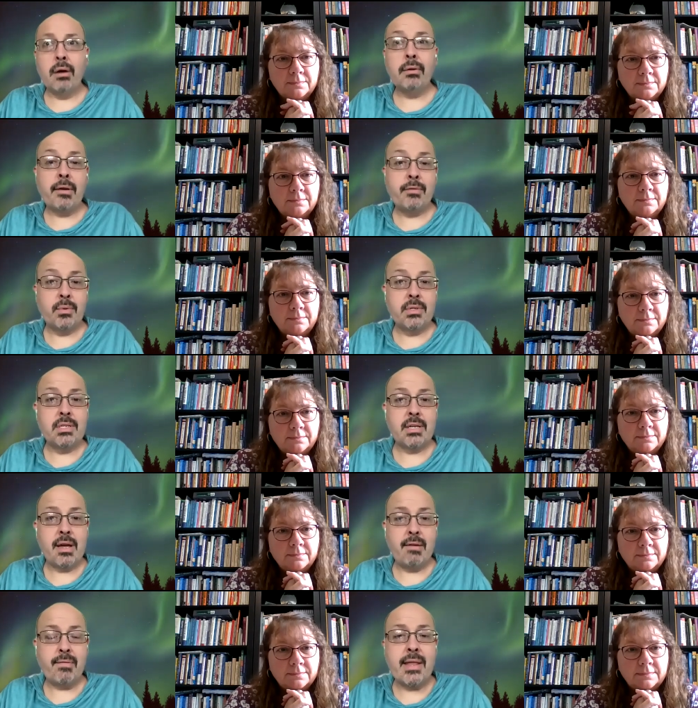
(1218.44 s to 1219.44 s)
Speaker 1: our loved ones
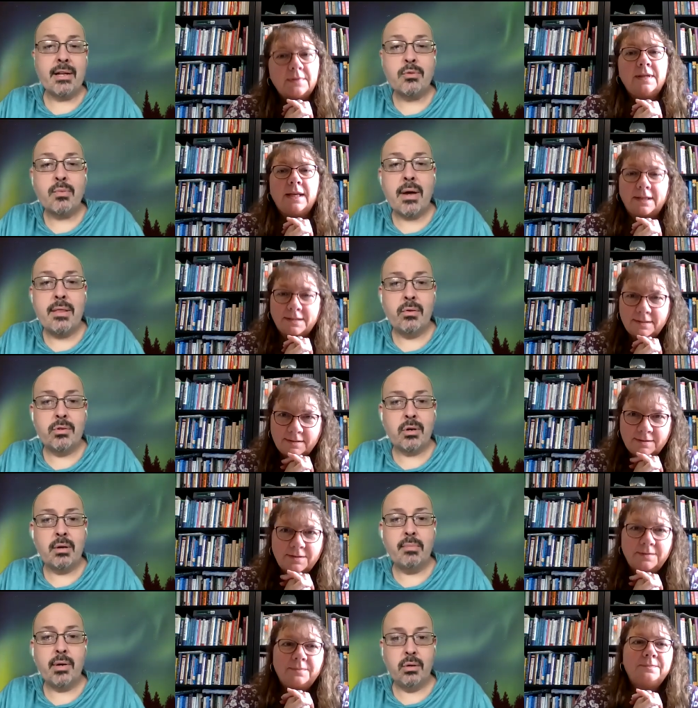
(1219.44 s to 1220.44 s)
safe and that's why Yes. those
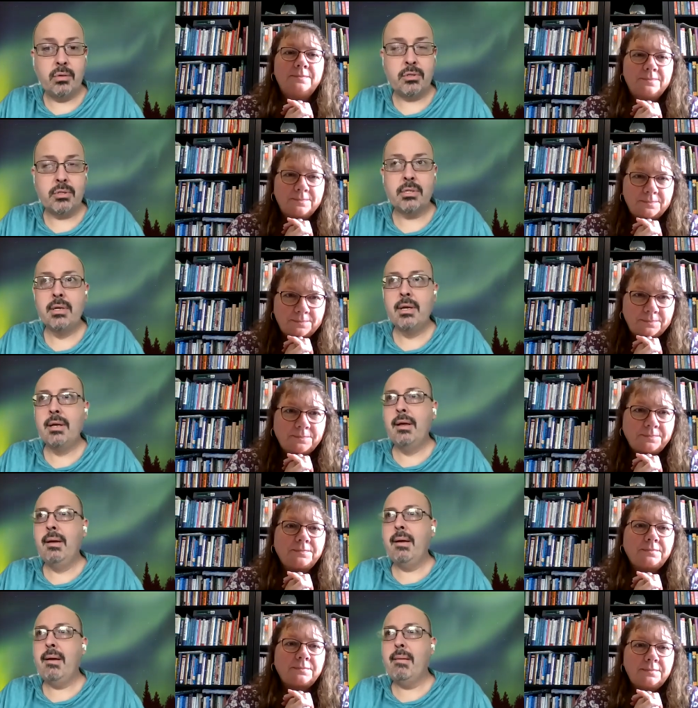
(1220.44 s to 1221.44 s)
are imposed
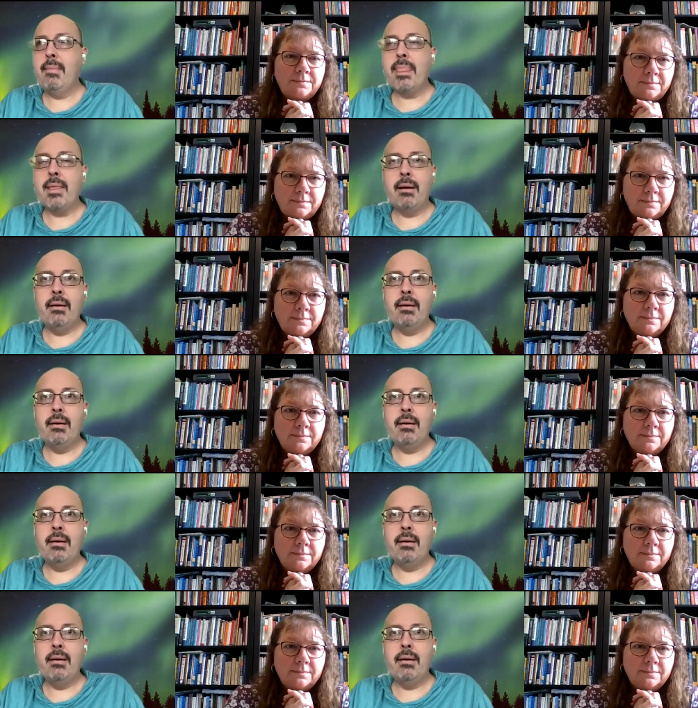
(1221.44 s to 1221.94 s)
um,